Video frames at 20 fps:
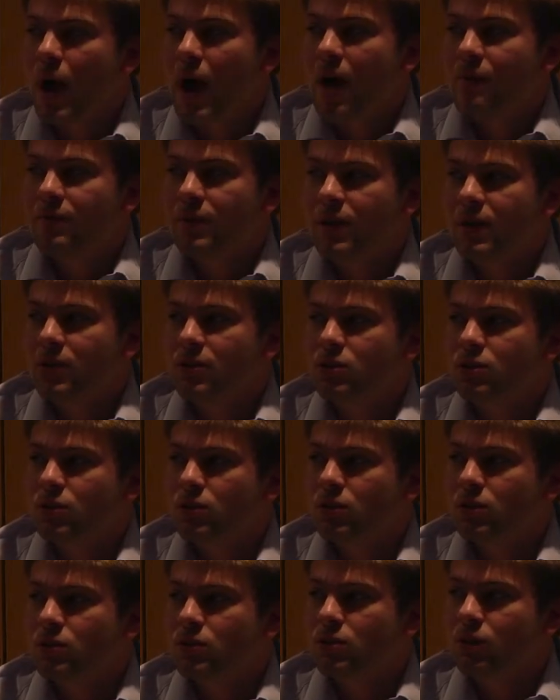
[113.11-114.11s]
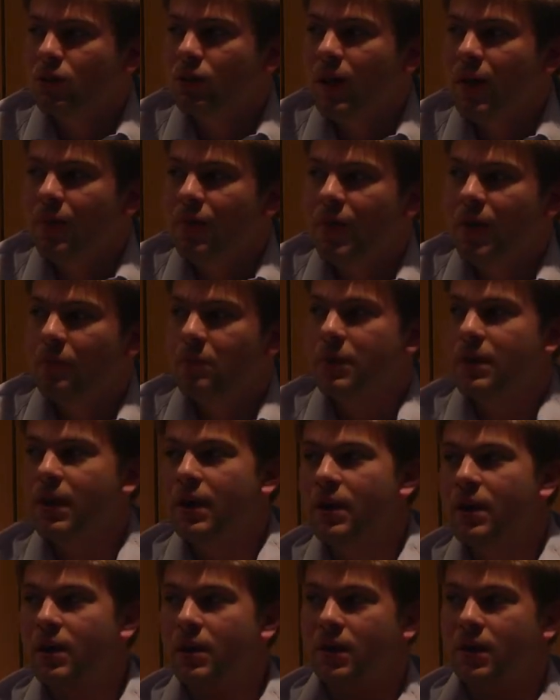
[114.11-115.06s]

have an intern, to let them get